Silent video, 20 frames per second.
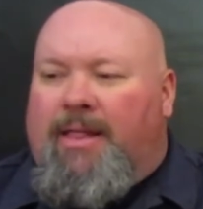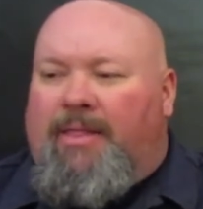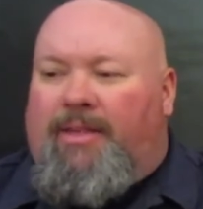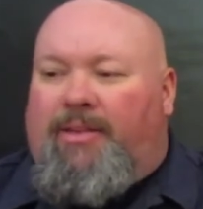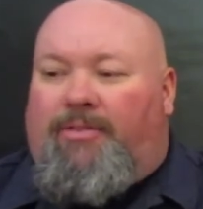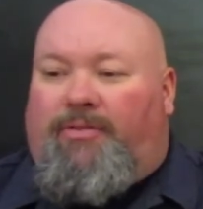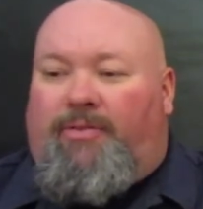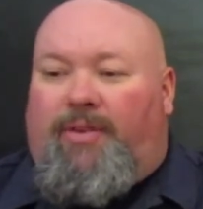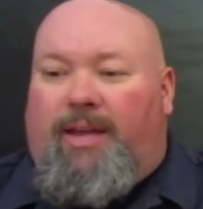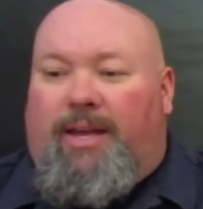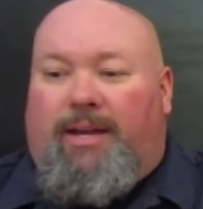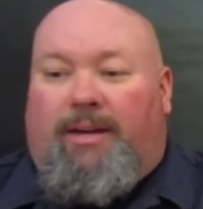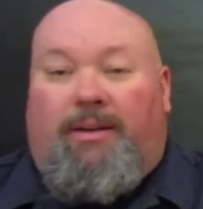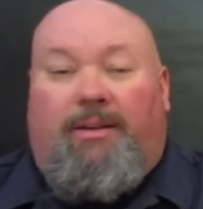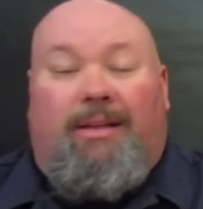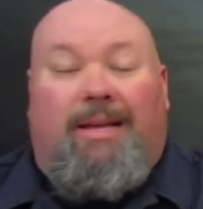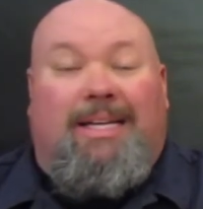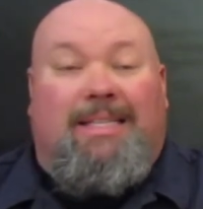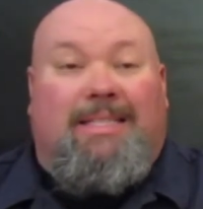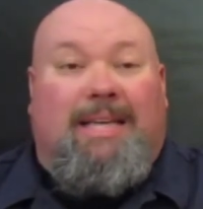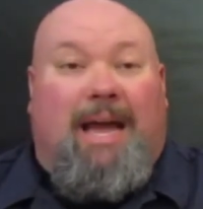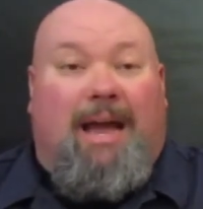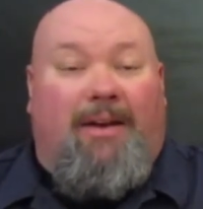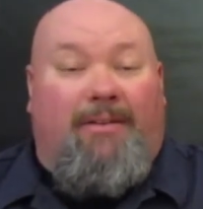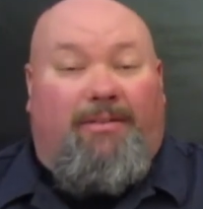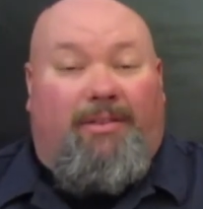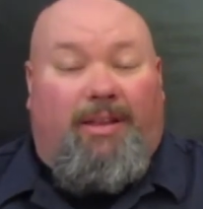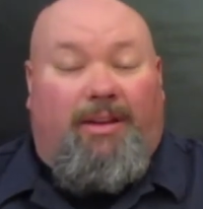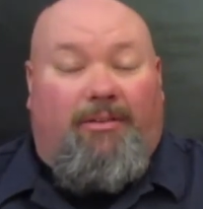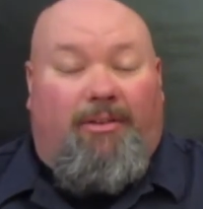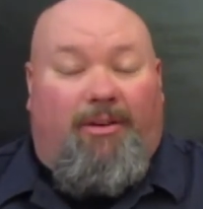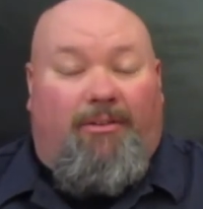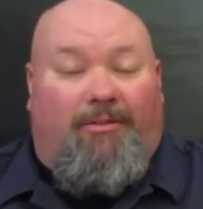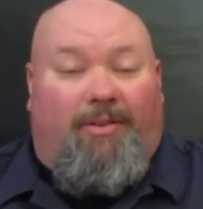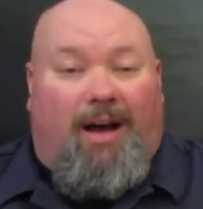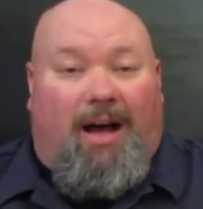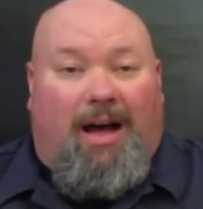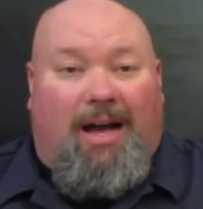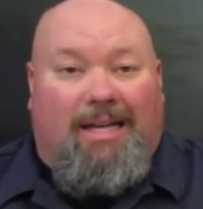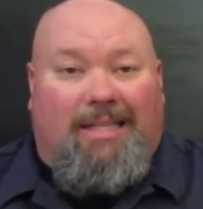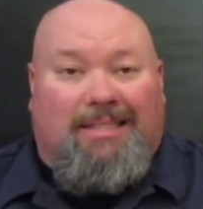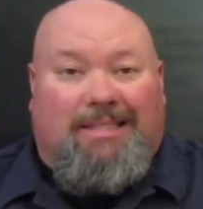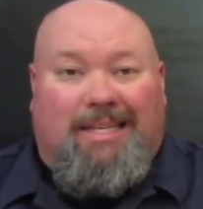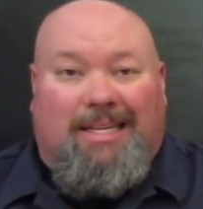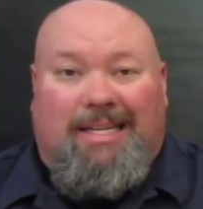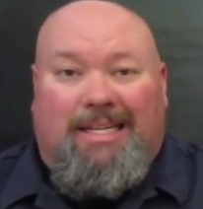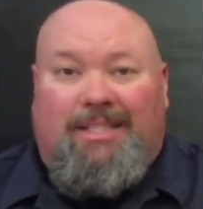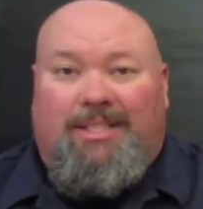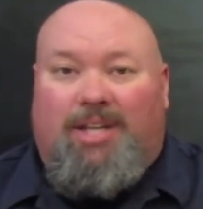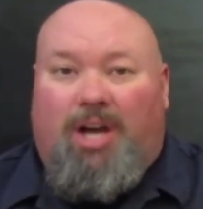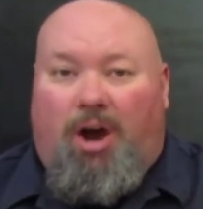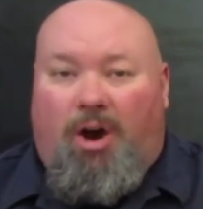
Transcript: This vehicle is heavily revised in its